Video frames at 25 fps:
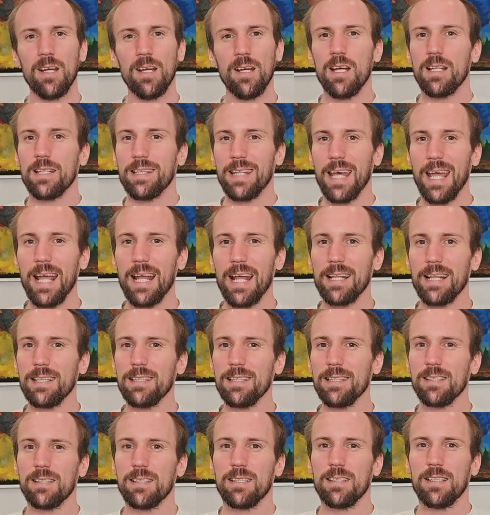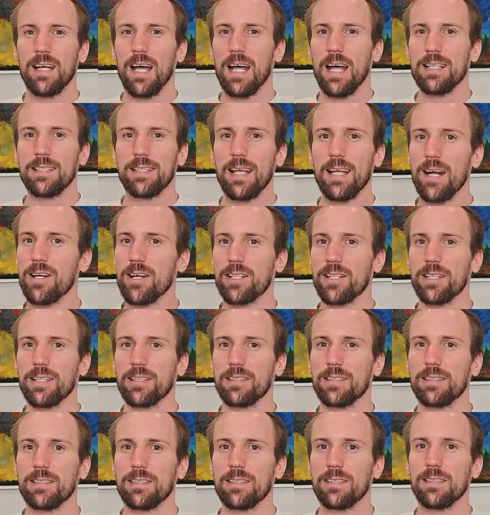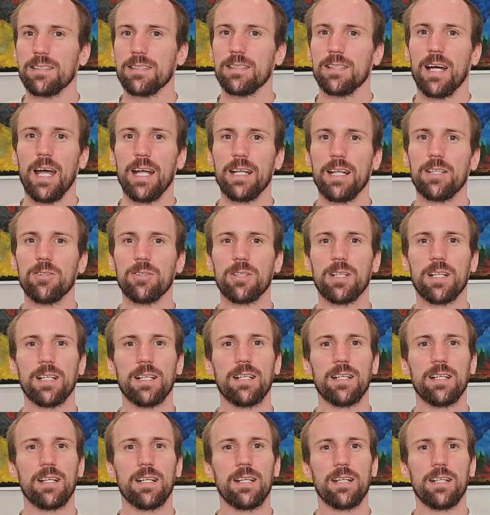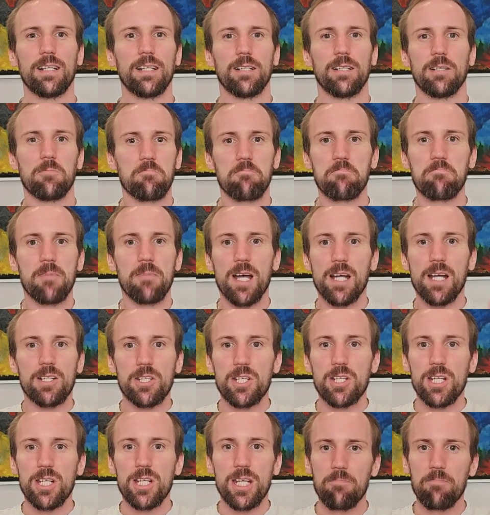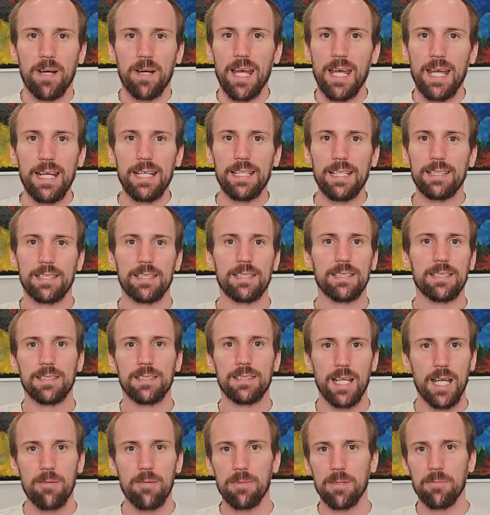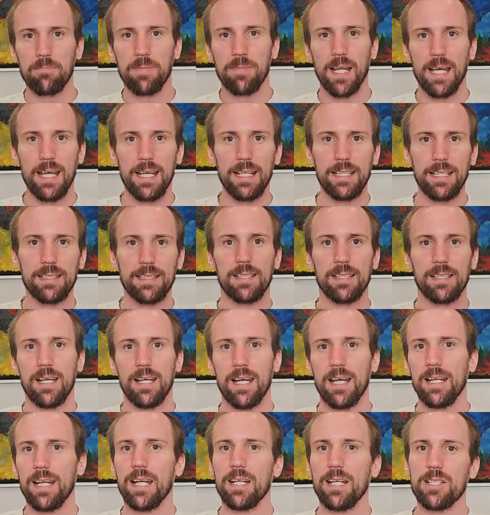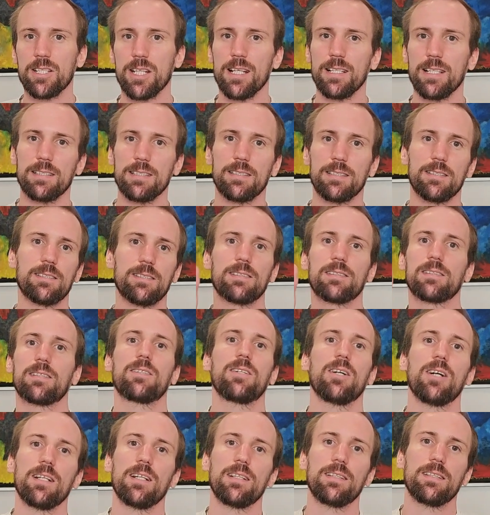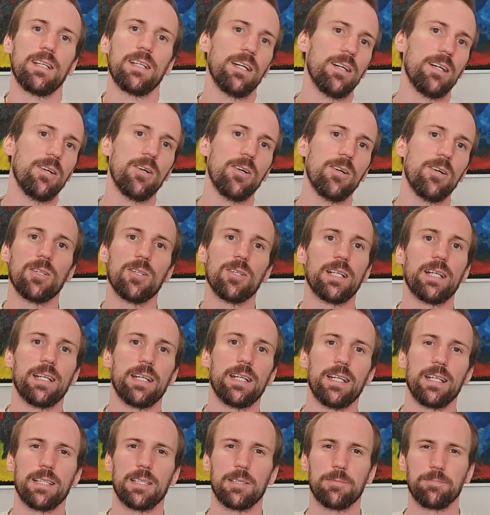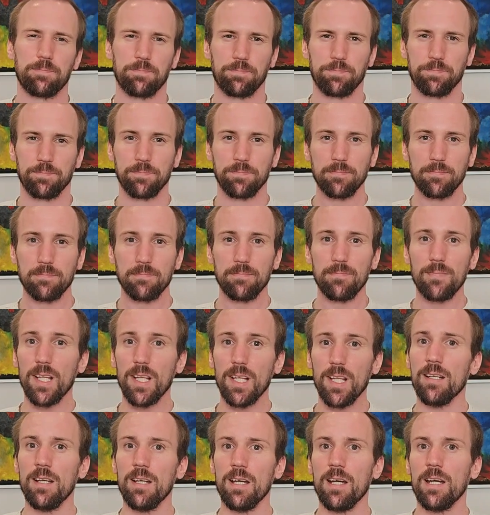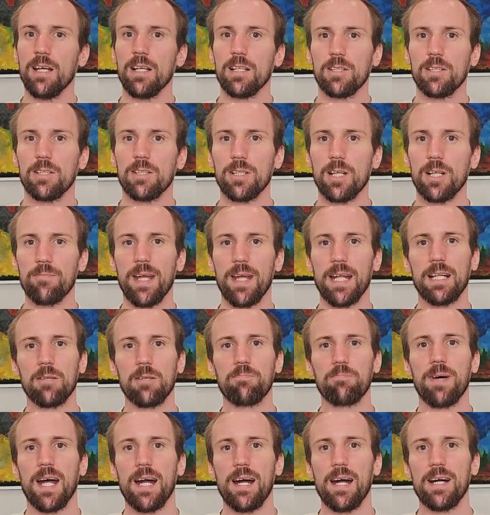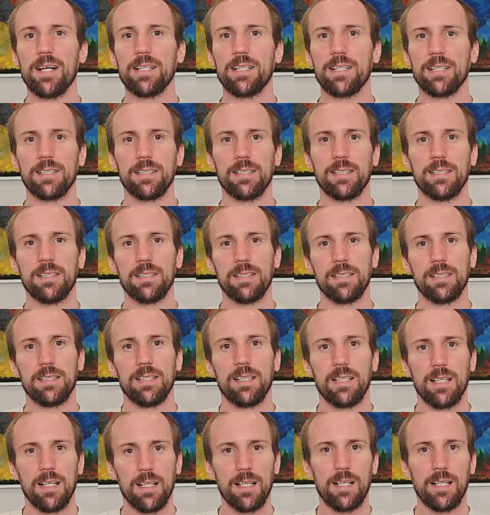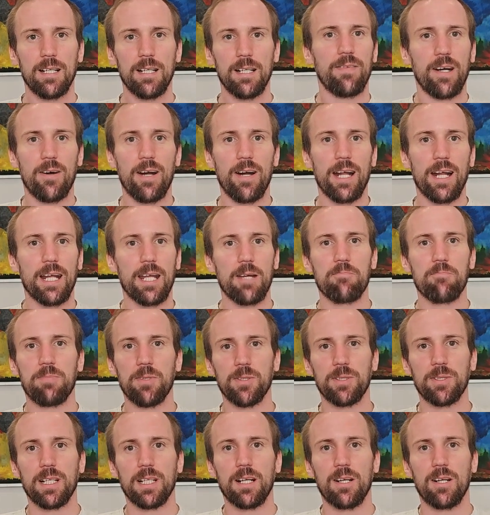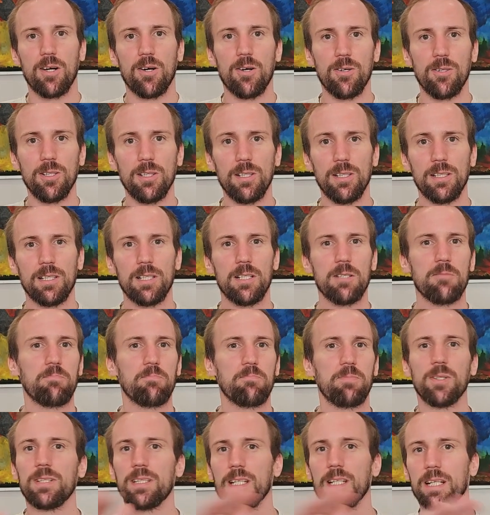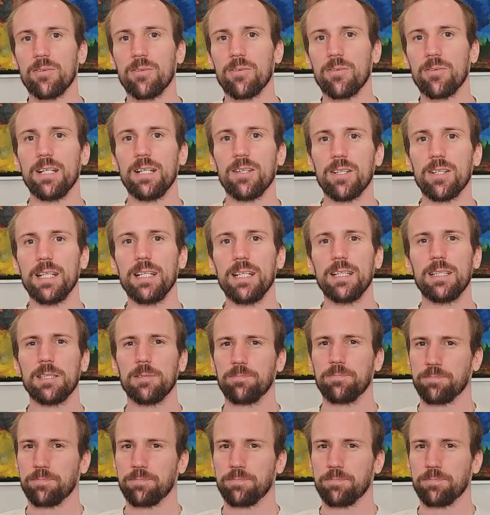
Then I started. I took a cheap plate, table plate, and I just cut a hole in it. Took a metal part where I can put the coal, put the grid on it,